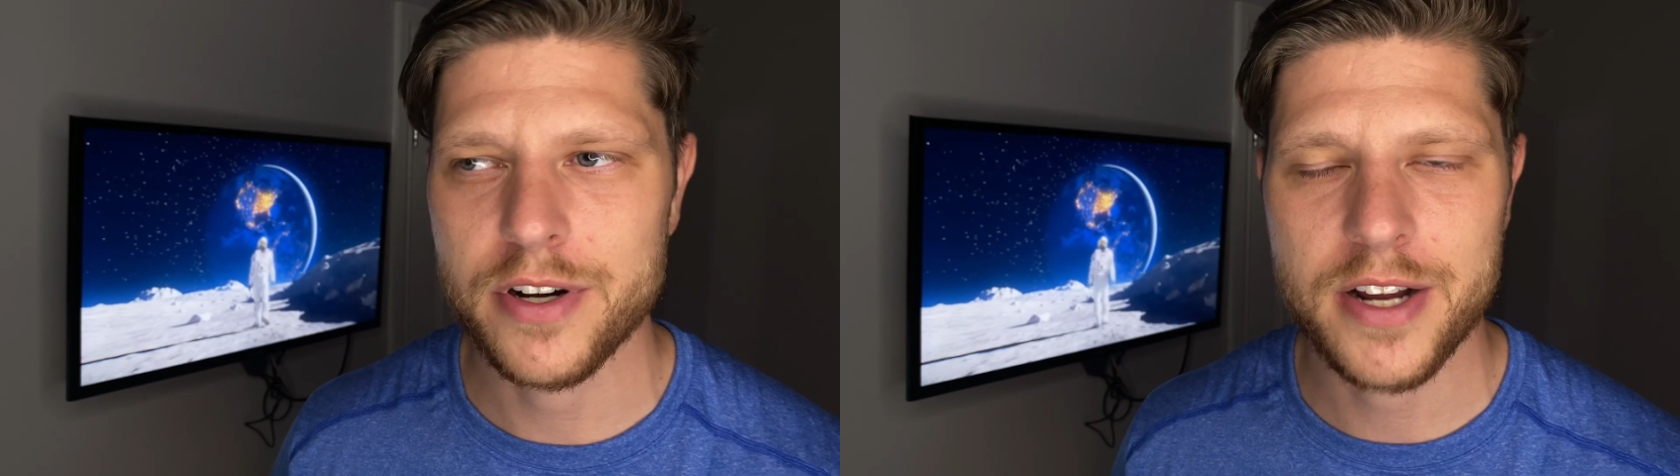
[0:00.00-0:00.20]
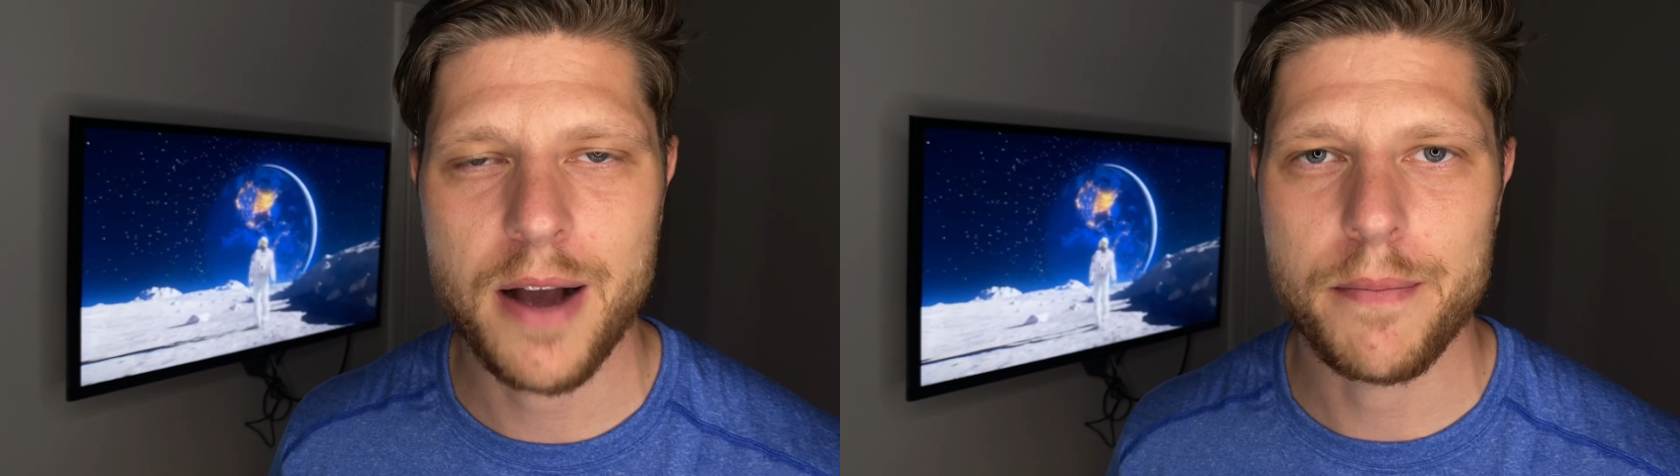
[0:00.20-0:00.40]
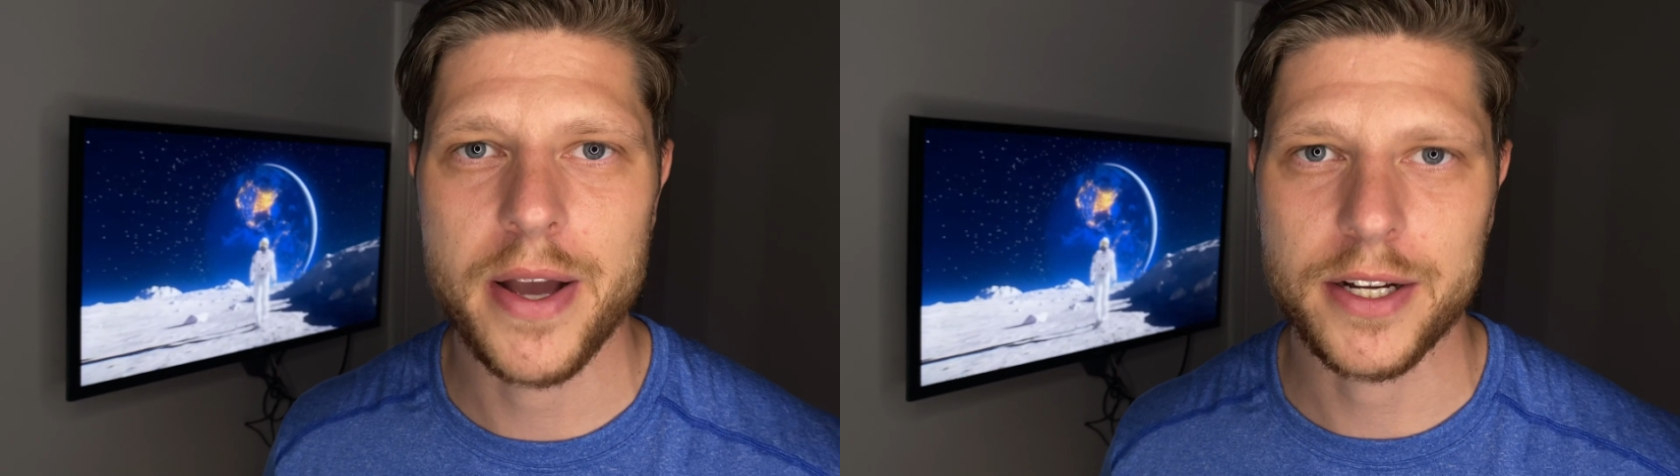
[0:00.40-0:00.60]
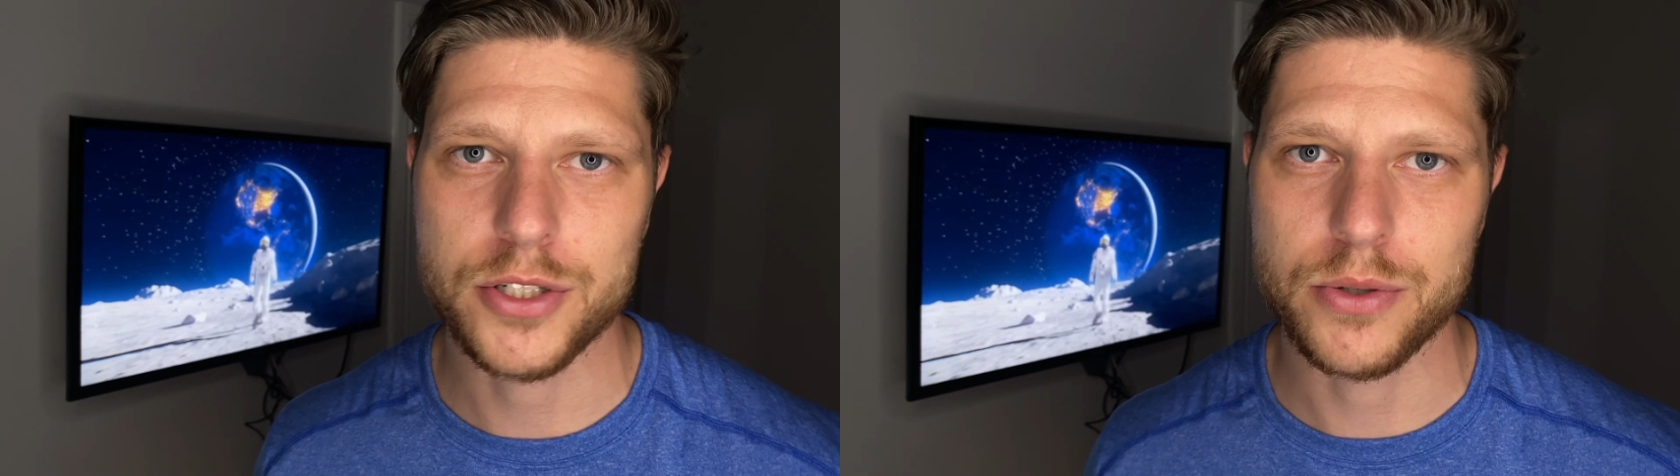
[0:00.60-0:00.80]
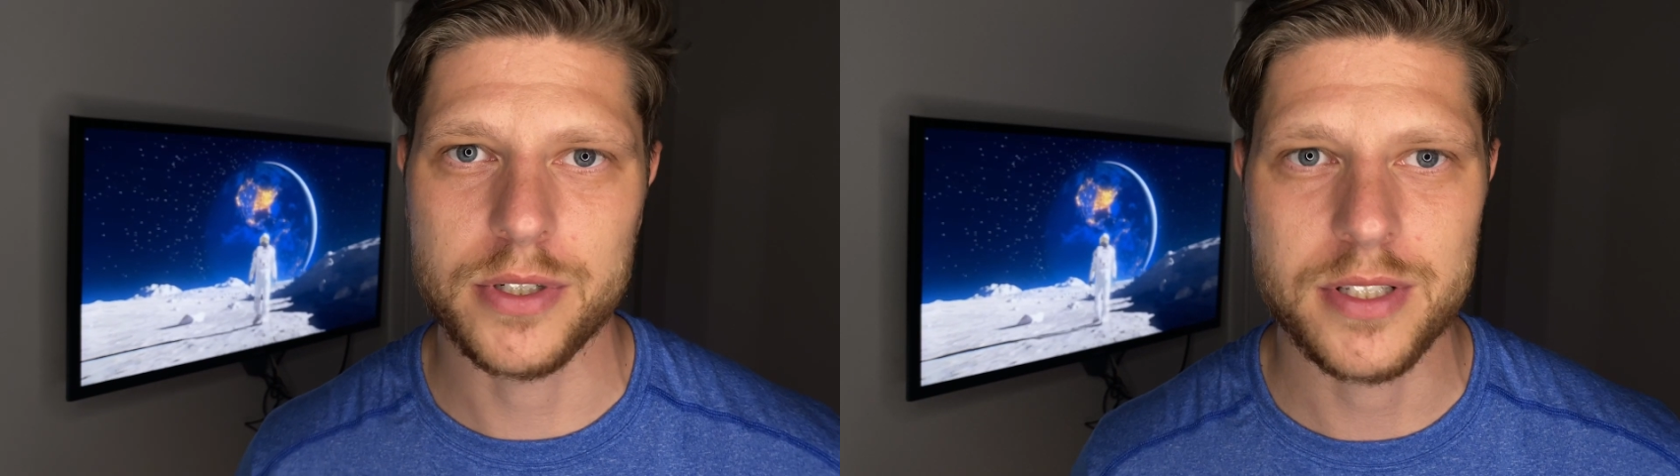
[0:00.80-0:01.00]
come back
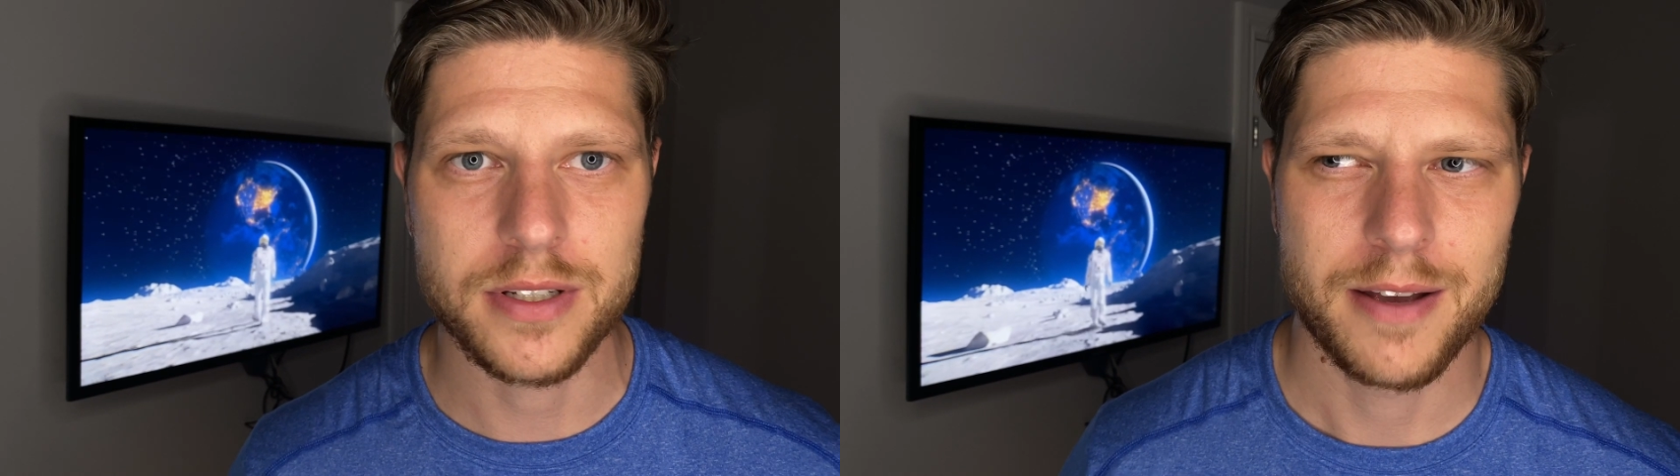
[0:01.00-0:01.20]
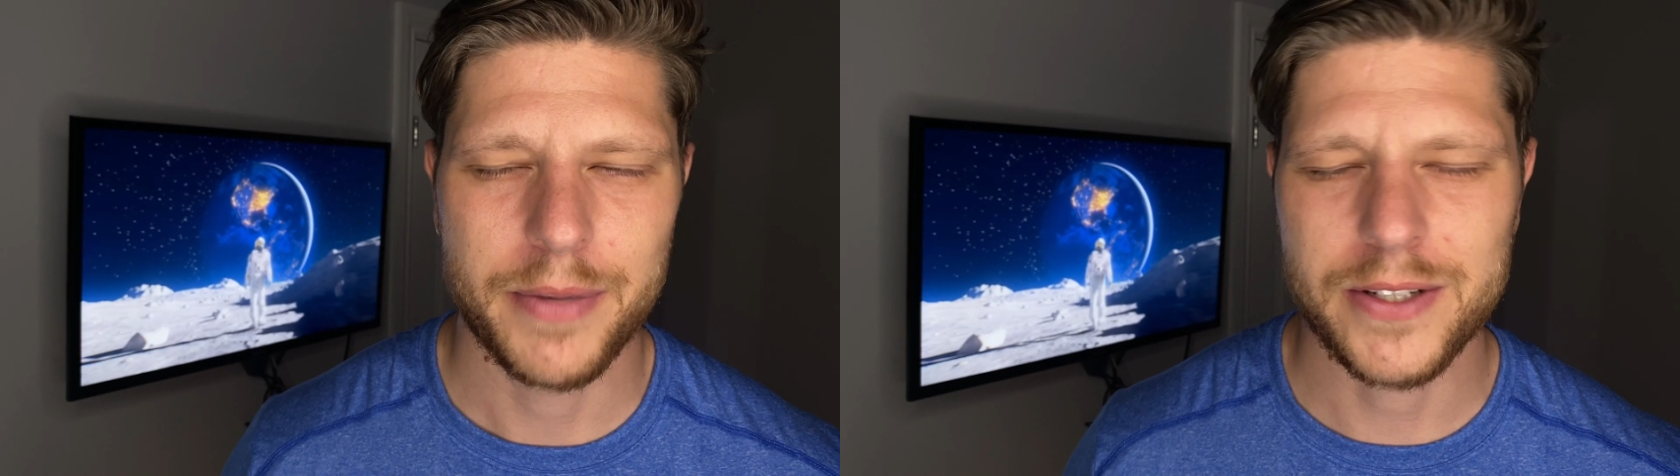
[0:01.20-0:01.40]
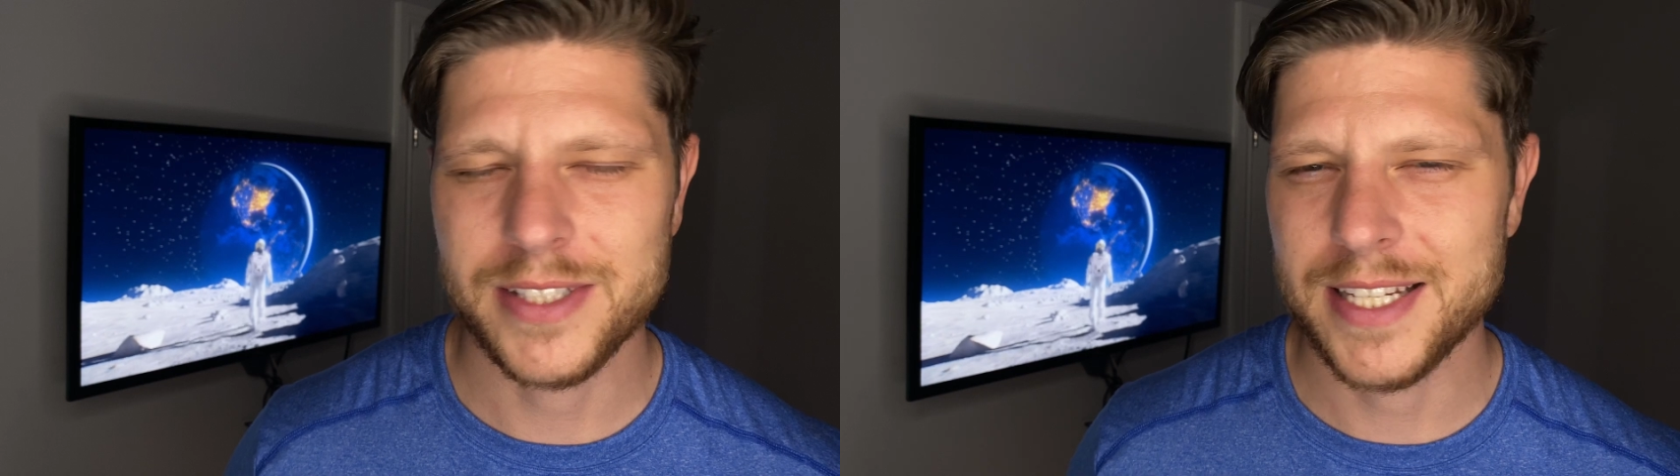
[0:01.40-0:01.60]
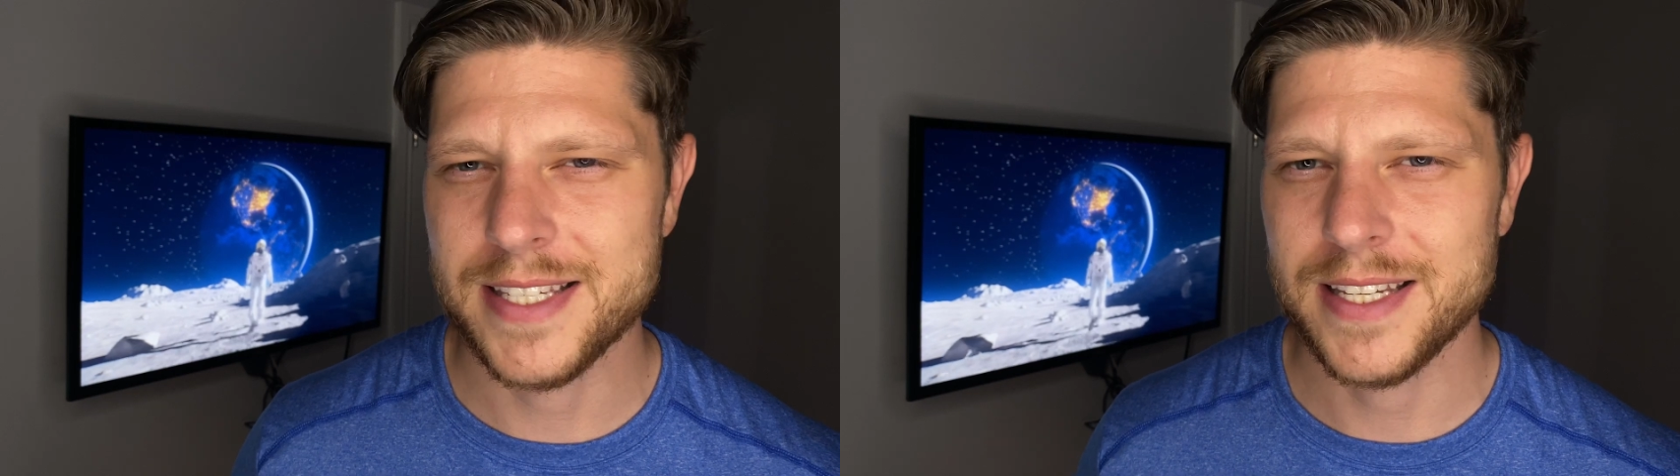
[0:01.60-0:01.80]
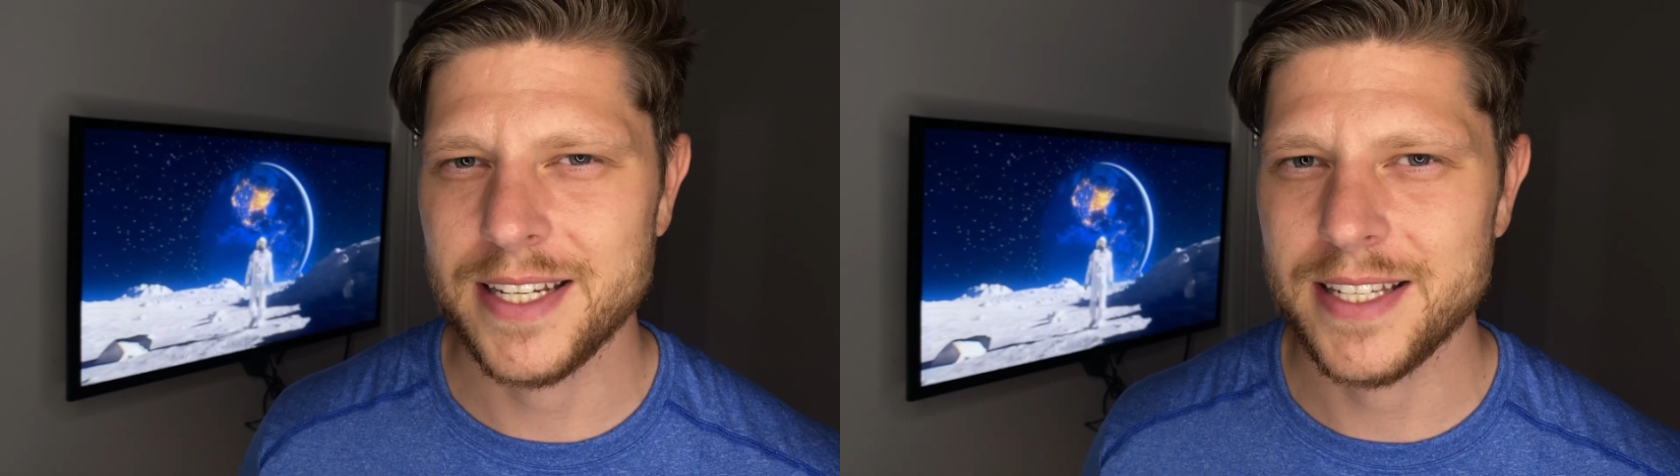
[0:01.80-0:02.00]
to it because they
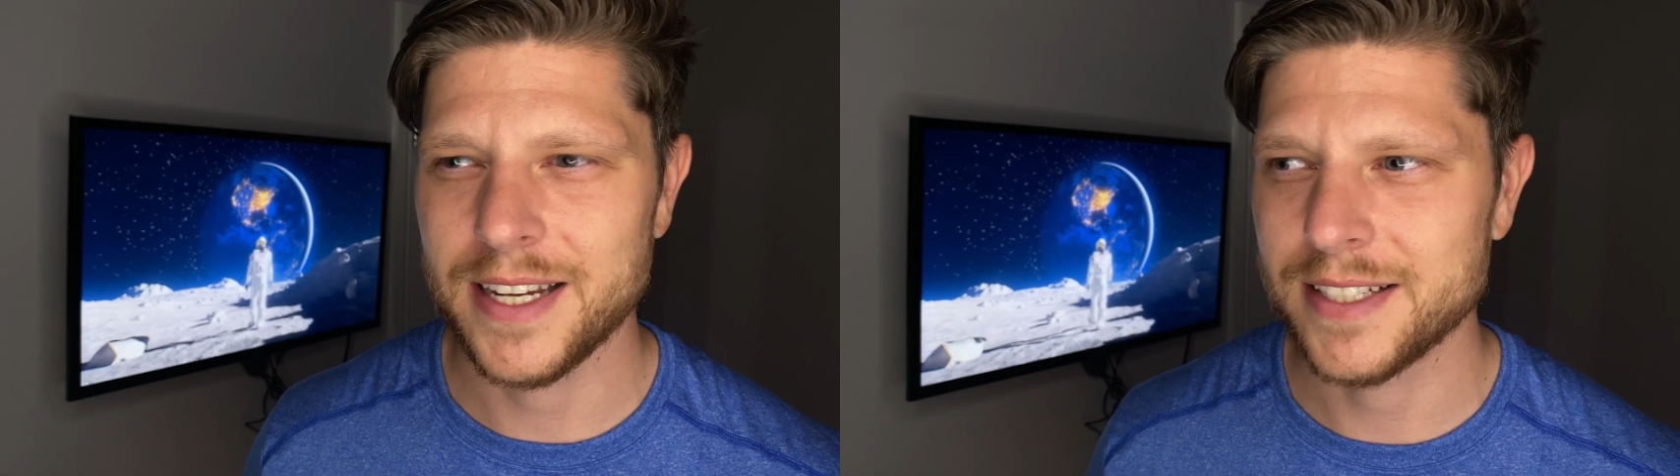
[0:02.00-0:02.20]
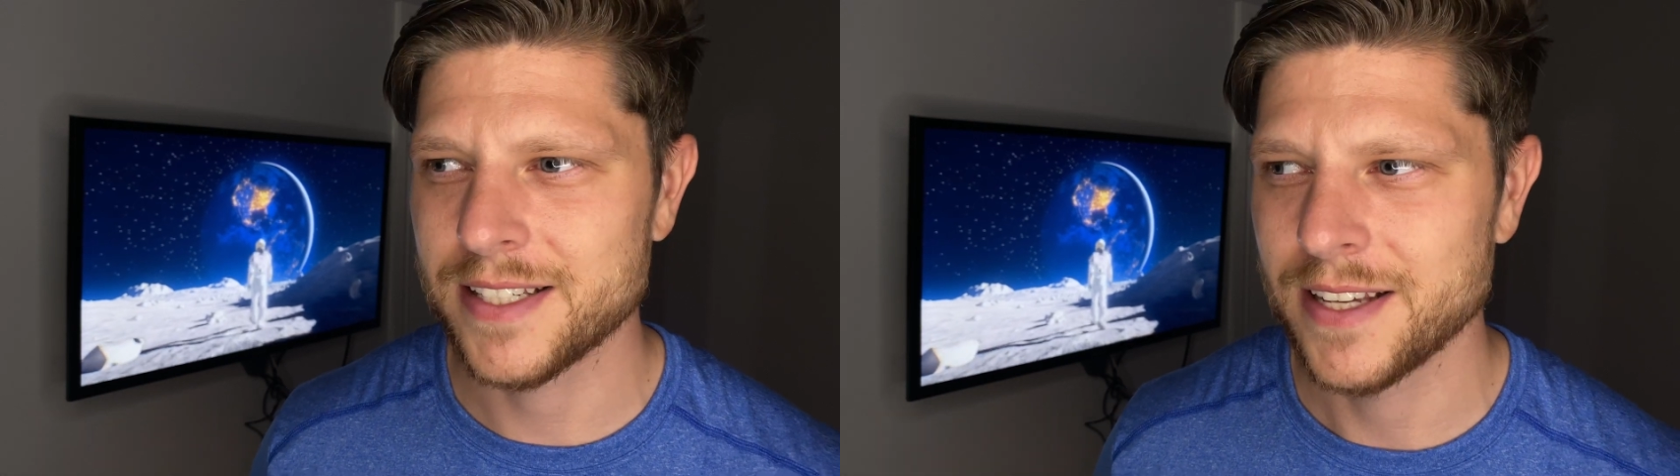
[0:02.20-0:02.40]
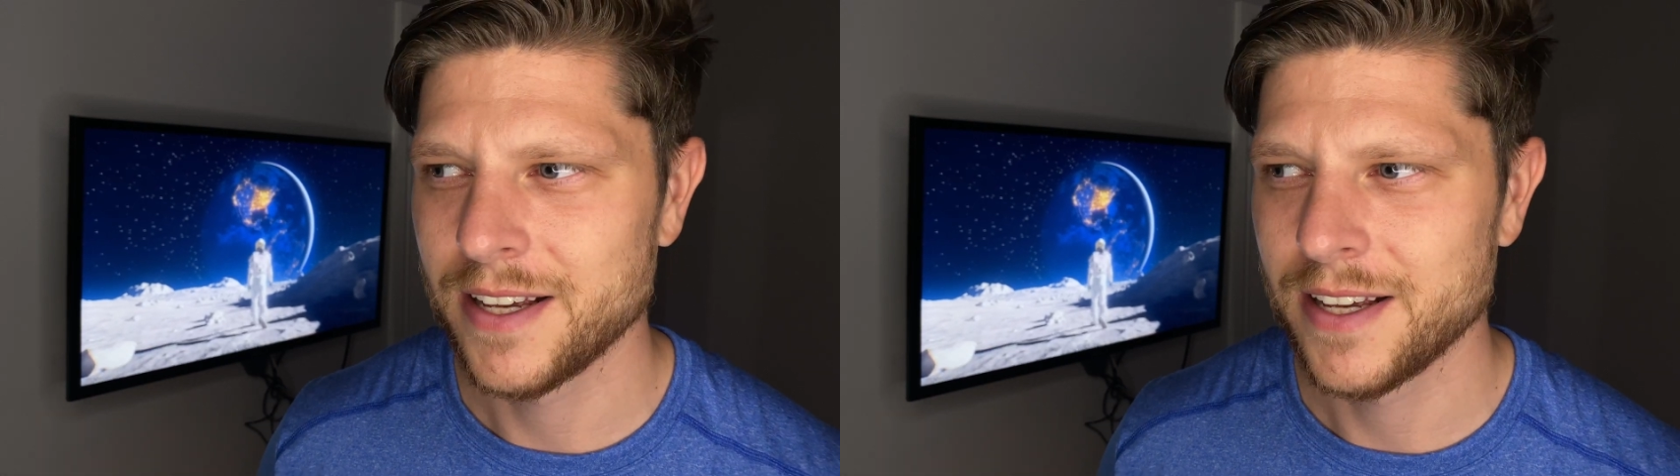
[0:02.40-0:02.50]
see that